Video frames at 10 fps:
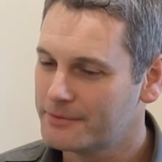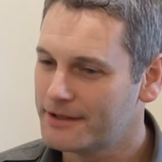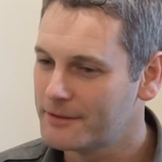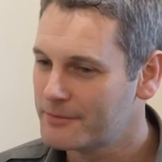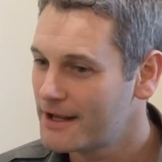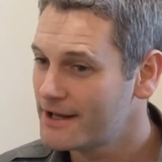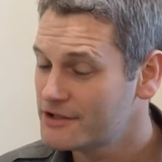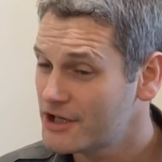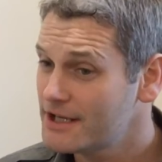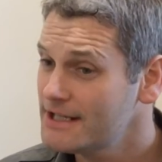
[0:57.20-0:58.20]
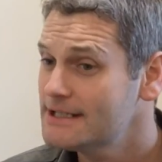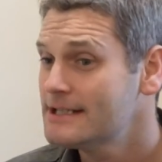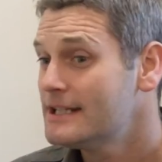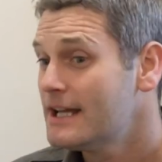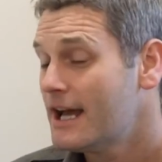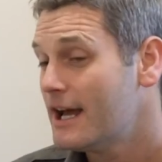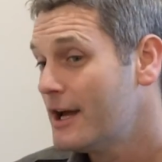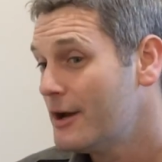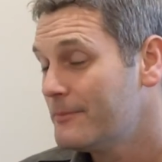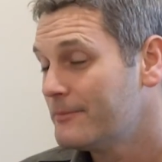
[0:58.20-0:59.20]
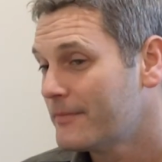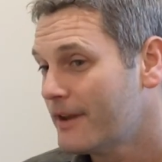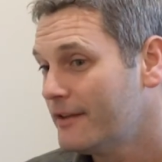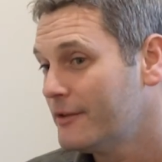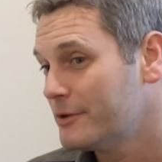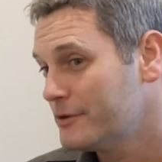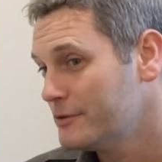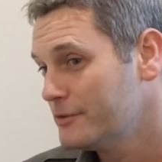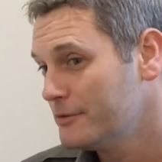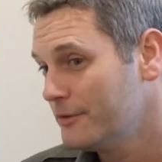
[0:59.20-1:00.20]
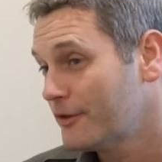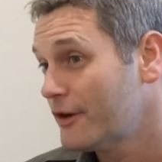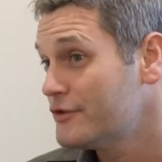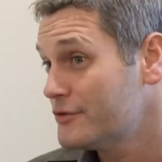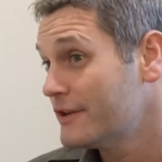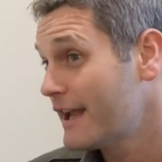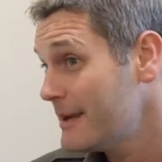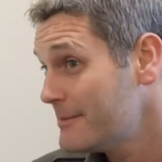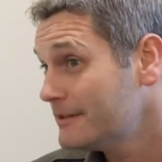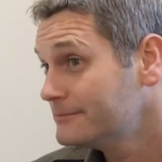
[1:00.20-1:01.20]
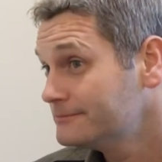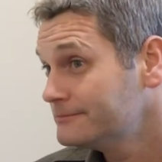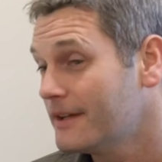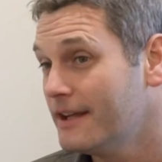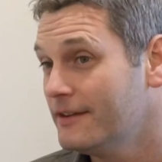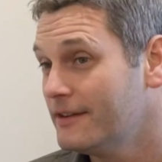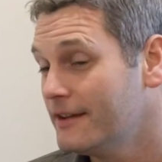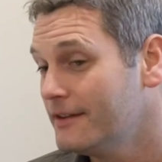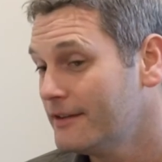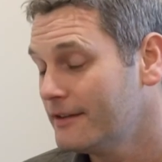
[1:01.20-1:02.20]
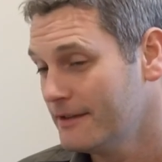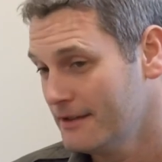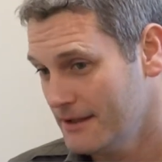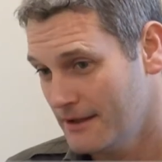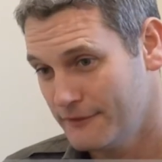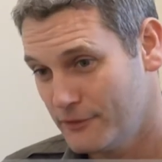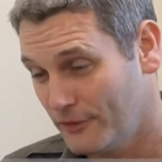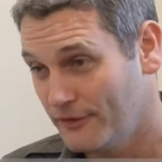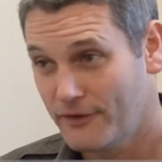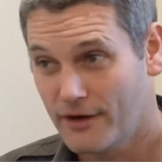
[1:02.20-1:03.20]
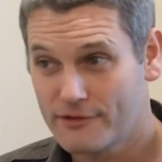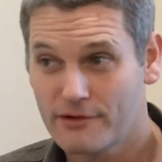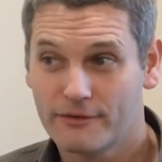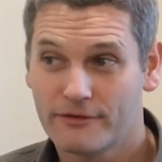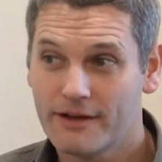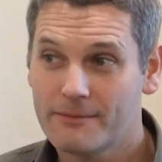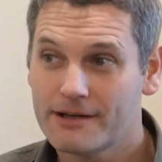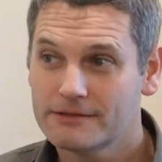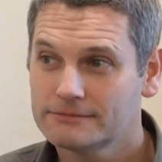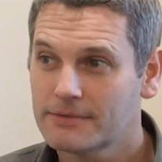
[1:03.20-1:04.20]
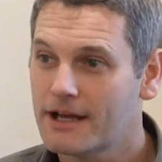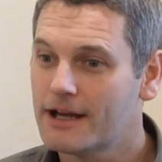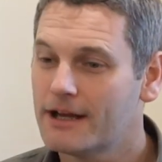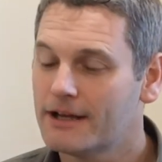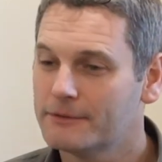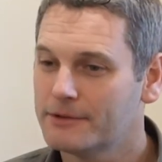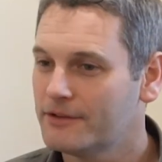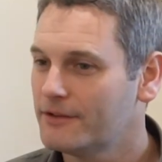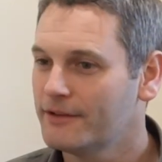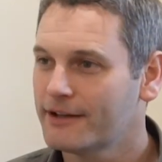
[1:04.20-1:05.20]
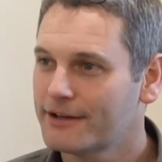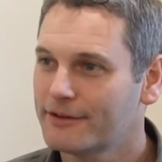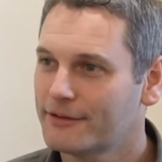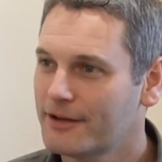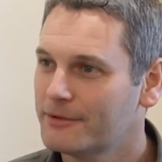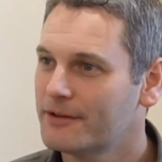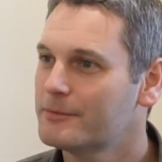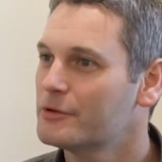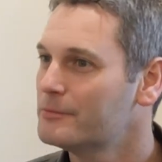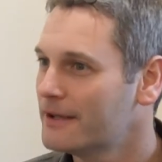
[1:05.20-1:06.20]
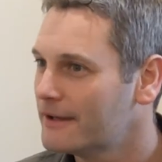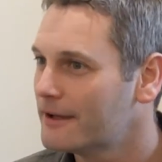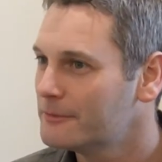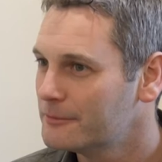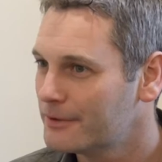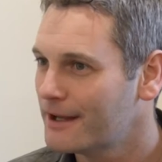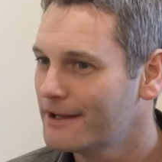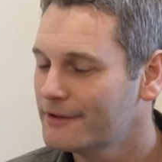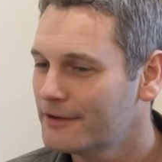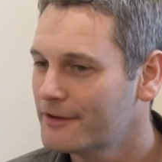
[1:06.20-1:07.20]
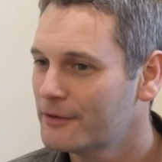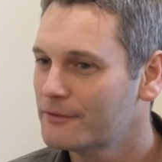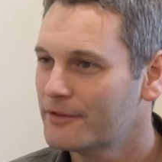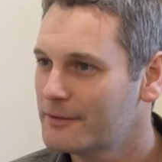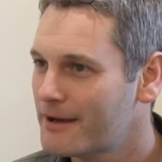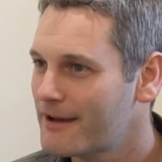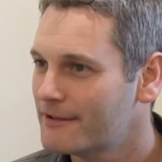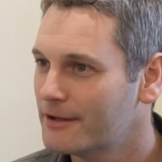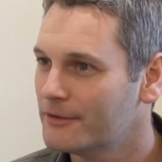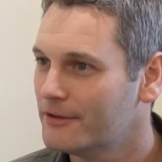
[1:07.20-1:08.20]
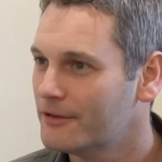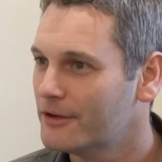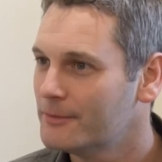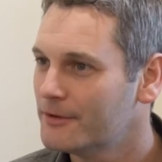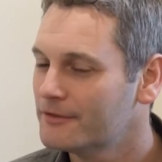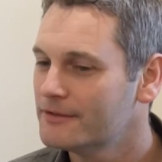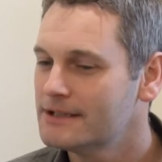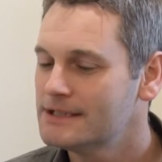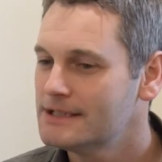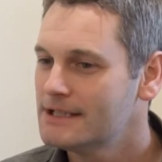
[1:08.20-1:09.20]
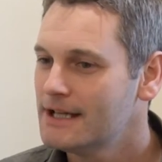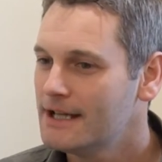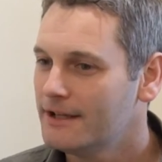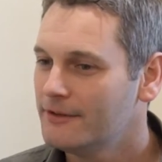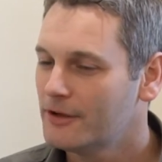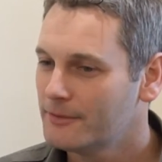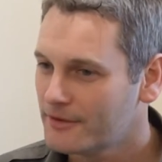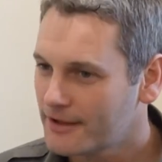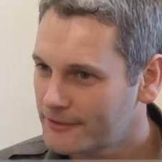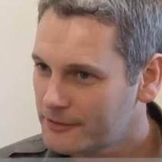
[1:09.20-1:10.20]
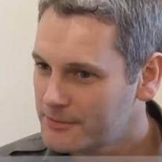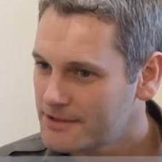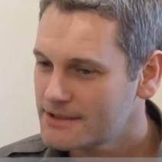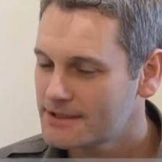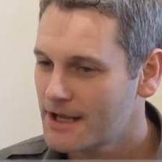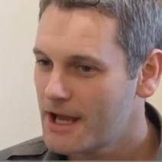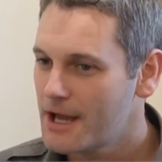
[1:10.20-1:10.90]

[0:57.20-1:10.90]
in the player journey. A typical social gamer is 45-year-old female, which is exactly the same as a typical bingo player. So there's obviously parallels in terms of customers.